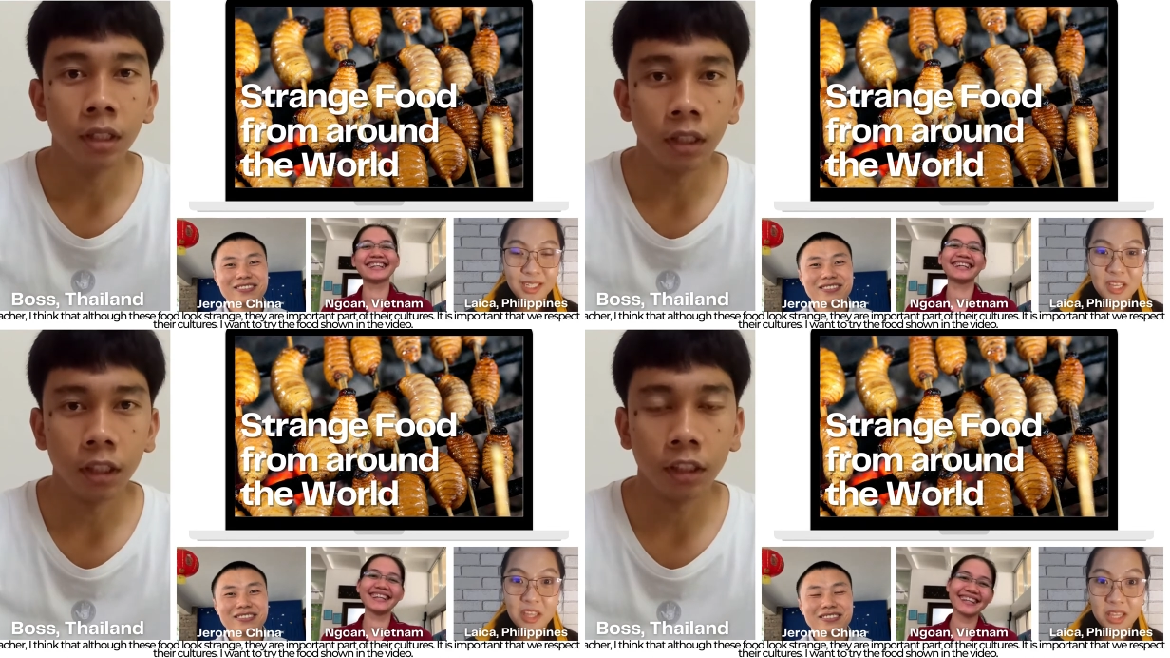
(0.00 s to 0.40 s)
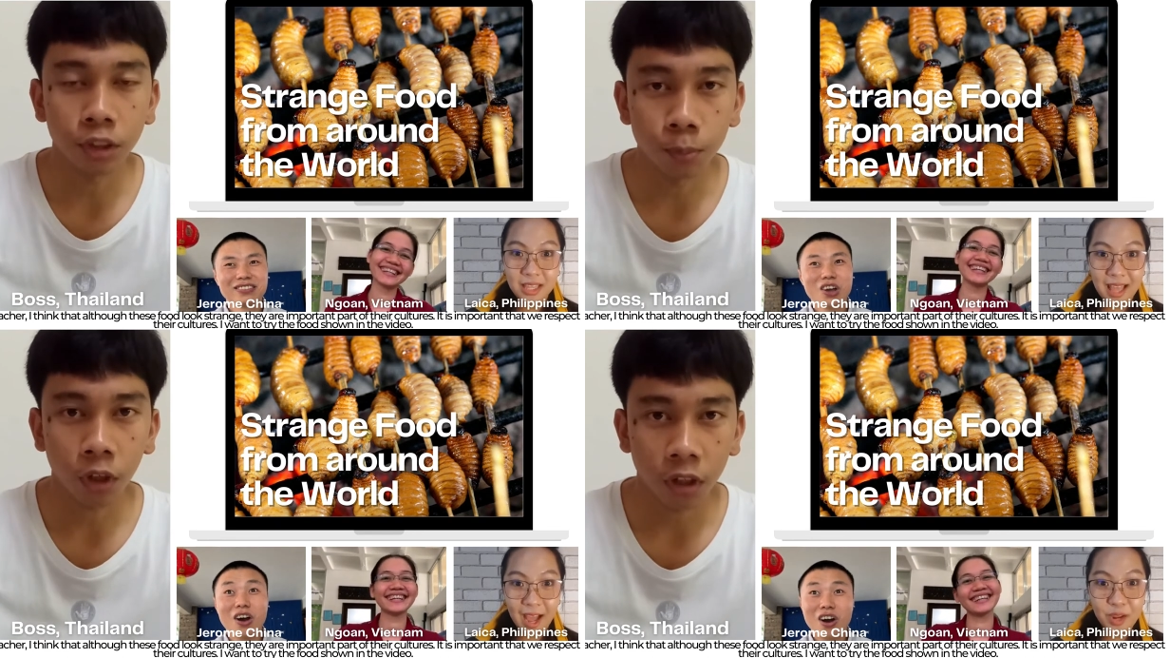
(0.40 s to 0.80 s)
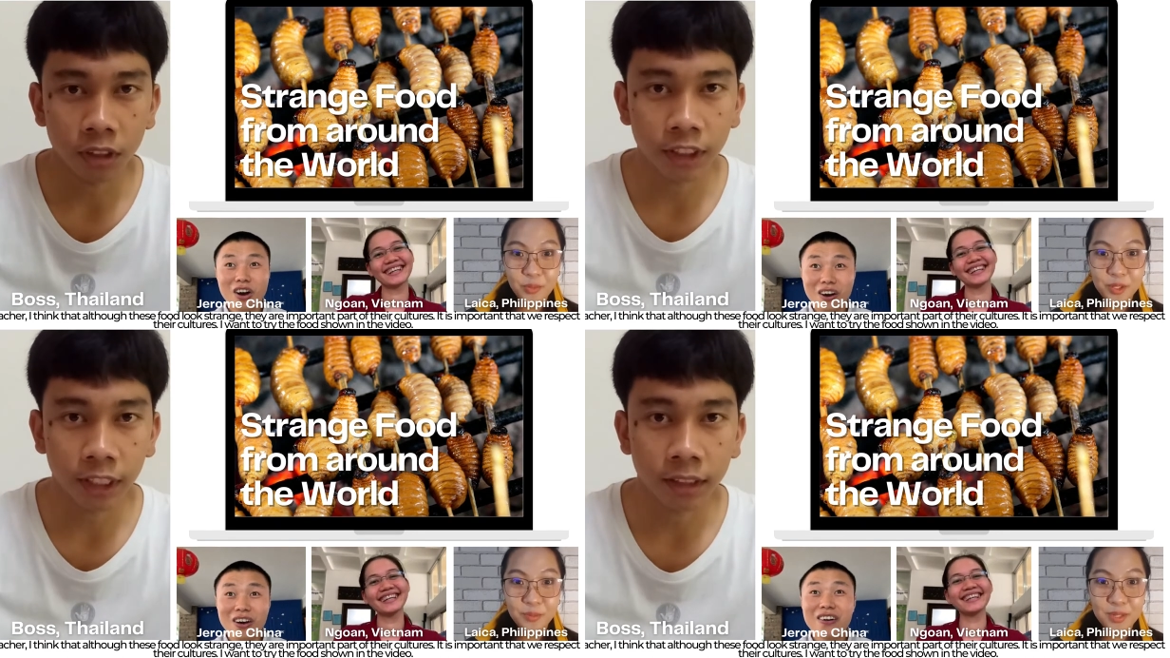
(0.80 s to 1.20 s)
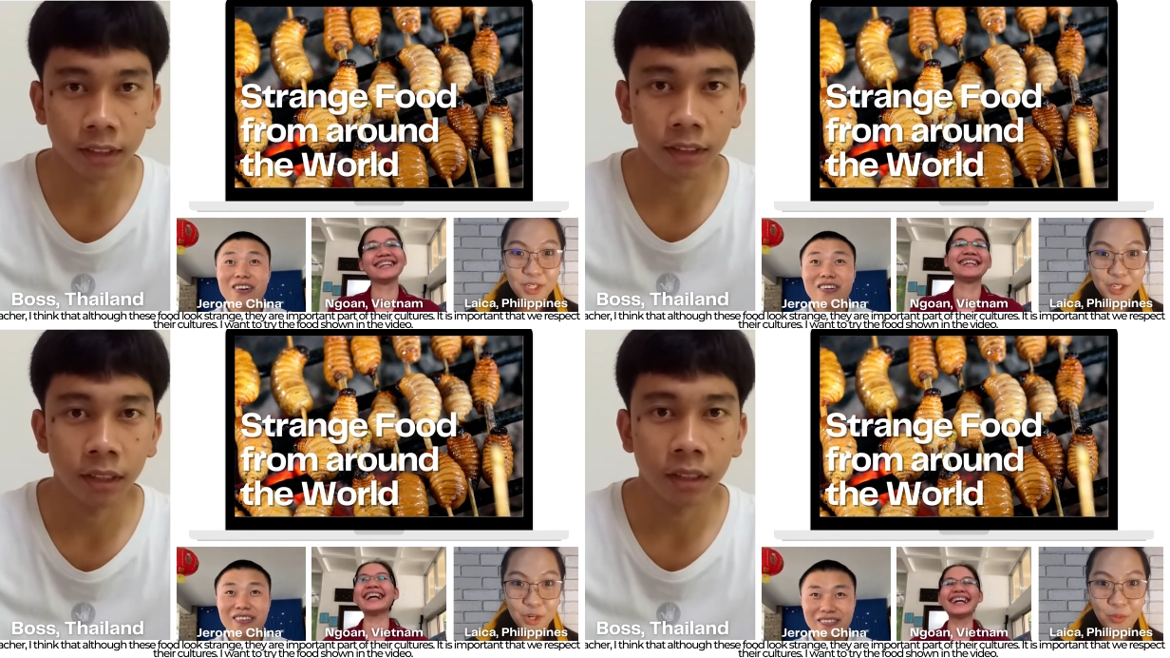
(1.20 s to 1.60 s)
Speaker 1: It is important
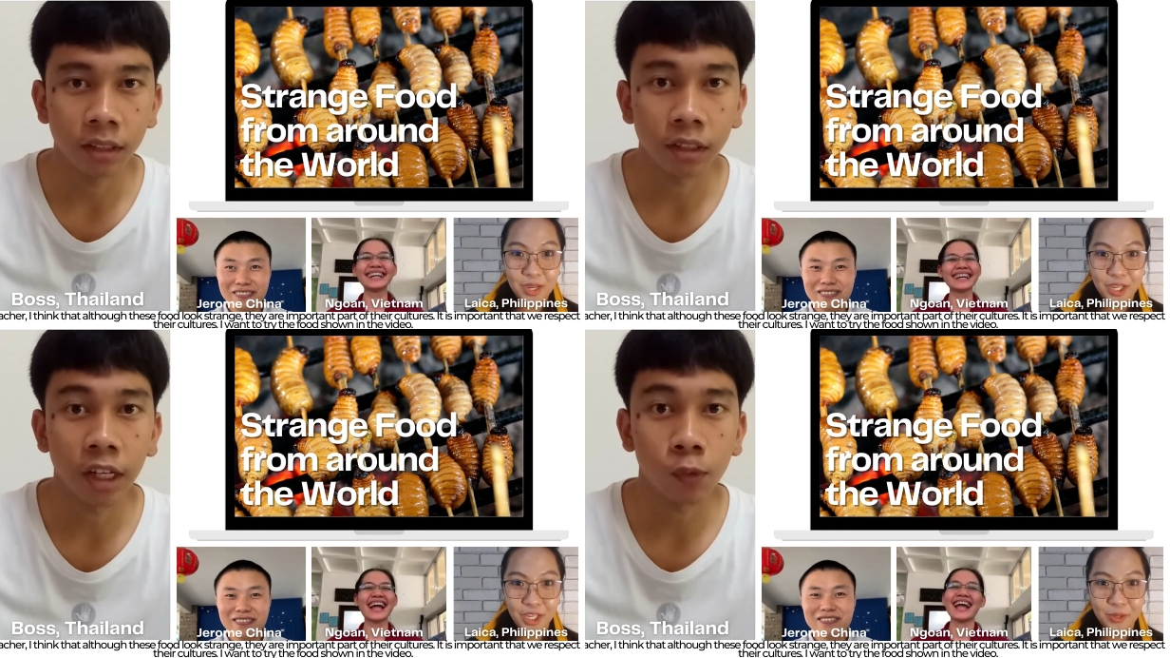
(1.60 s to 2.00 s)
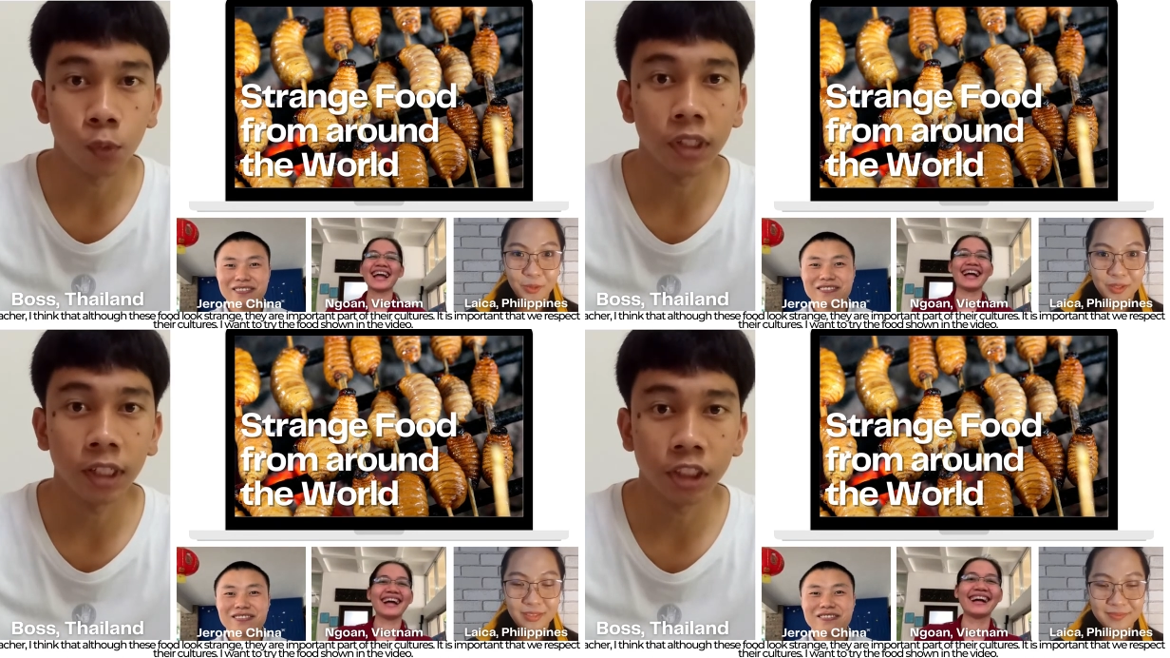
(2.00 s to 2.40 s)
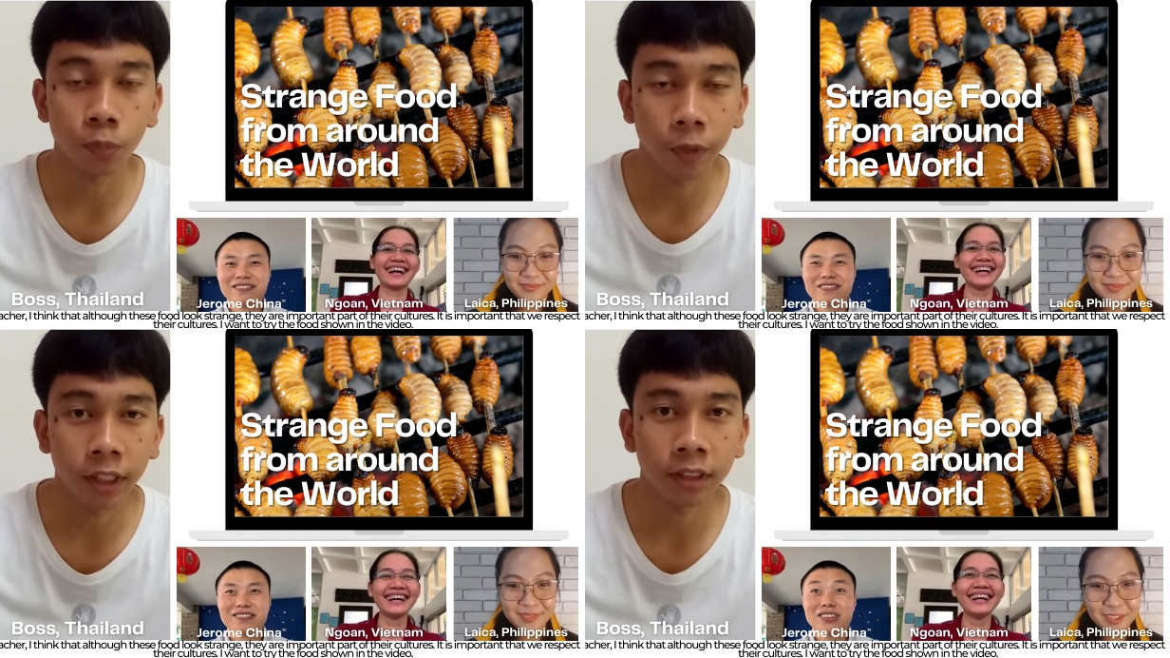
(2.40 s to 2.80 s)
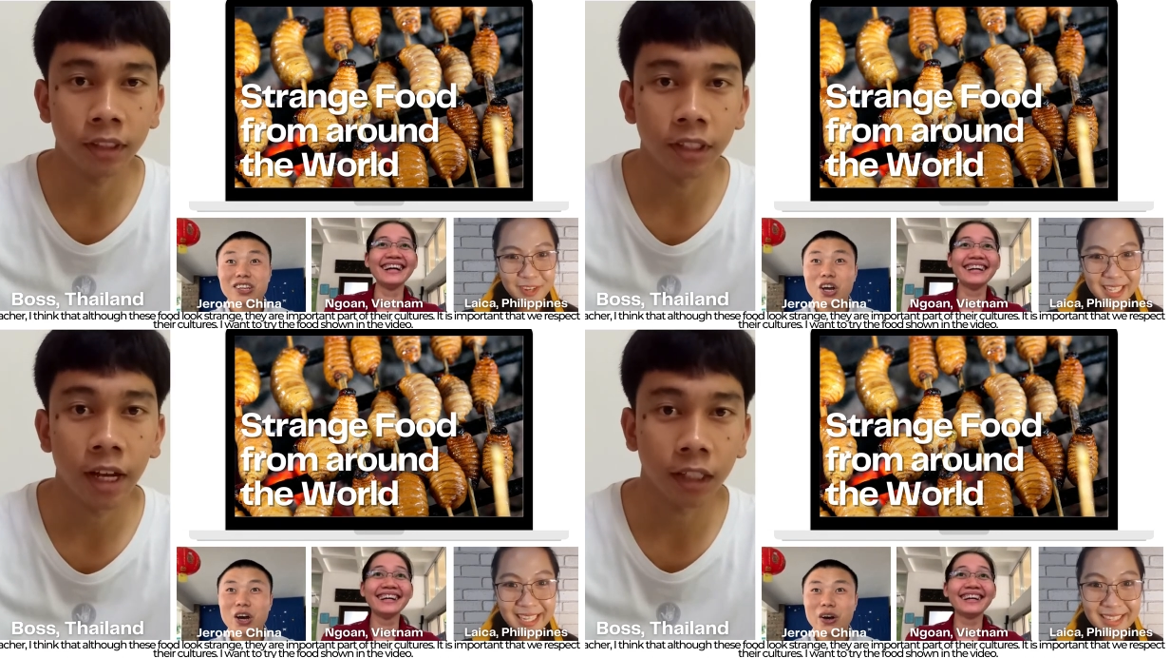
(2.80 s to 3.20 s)
that we respect
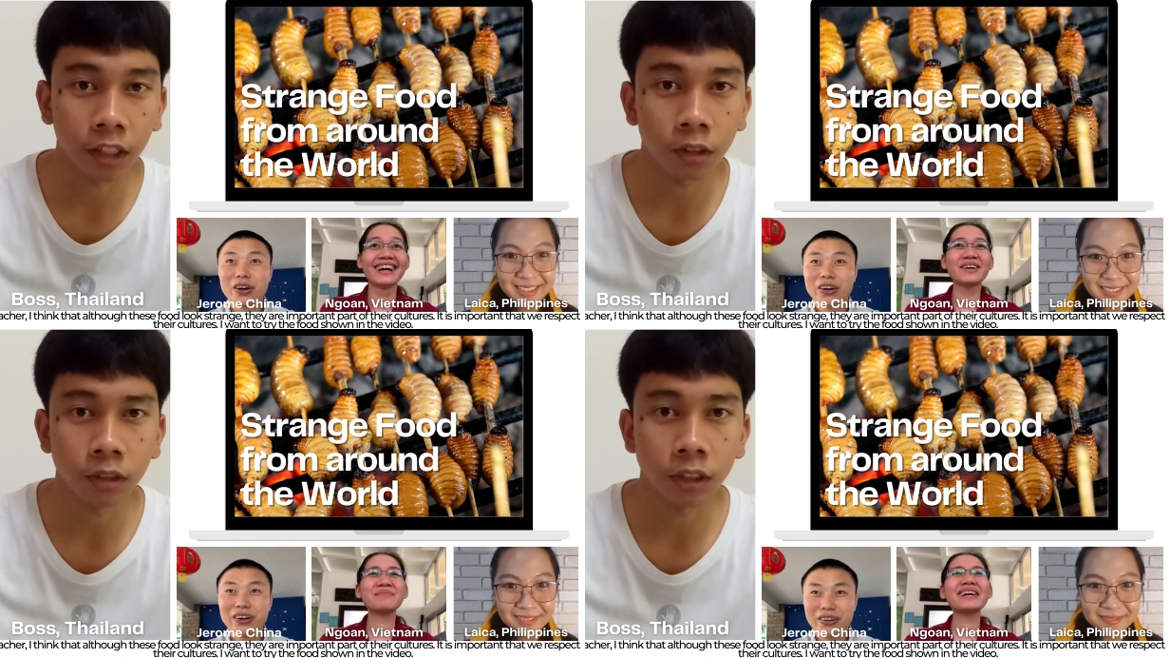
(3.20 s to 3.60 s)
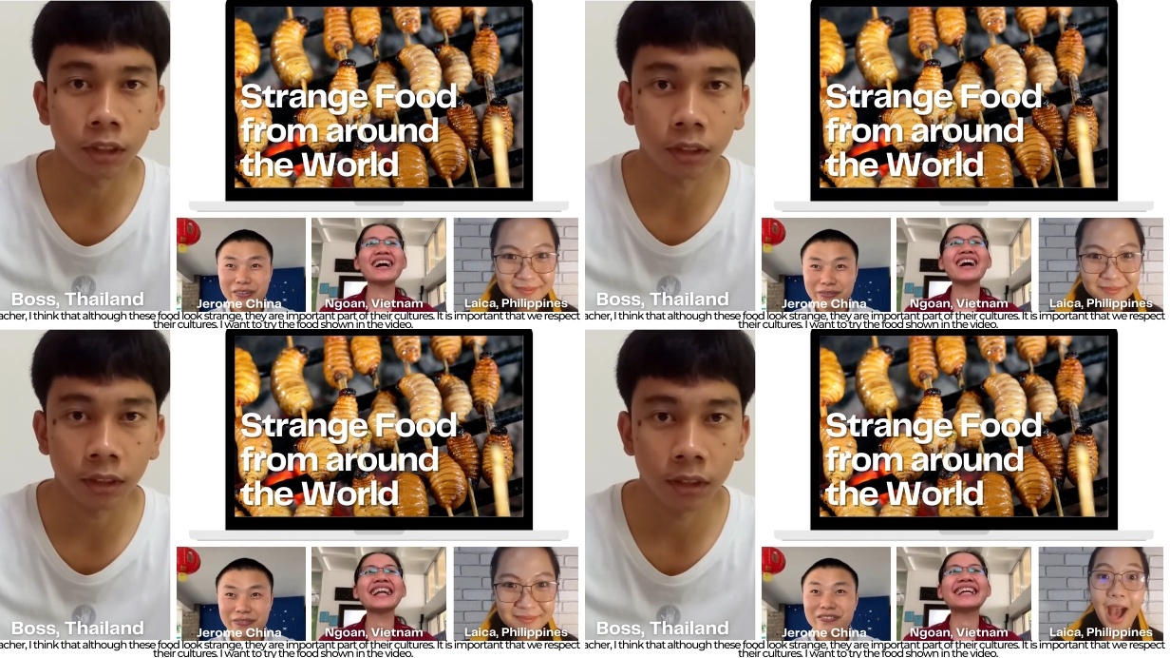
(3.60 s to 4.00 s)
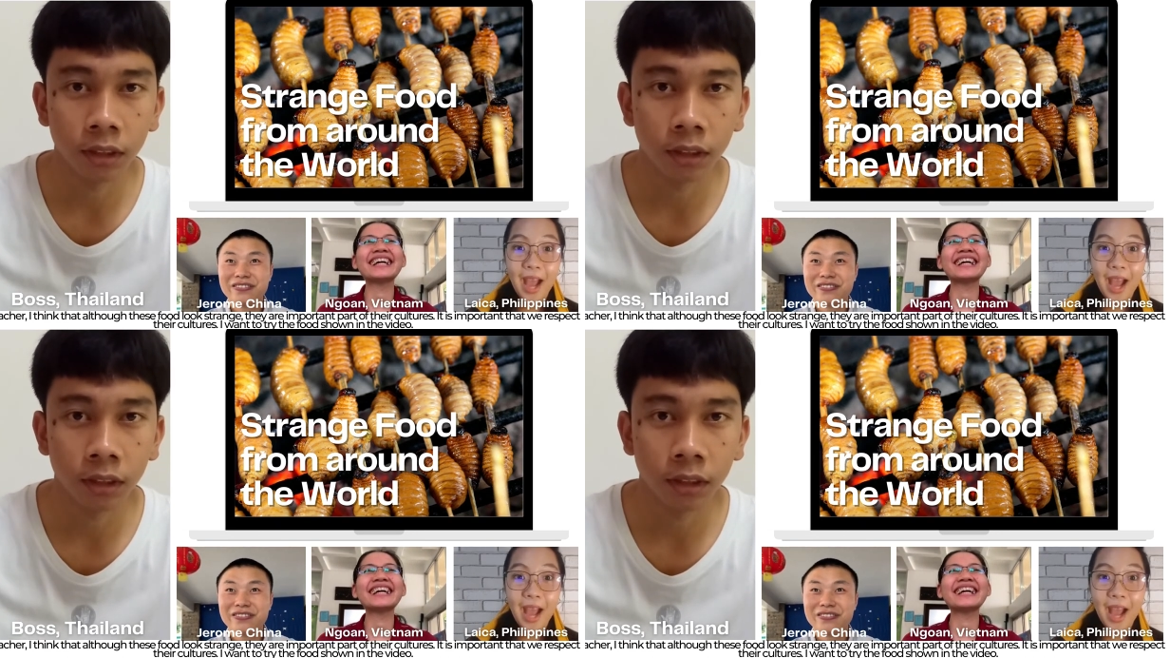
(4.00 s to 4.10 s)
their cultures.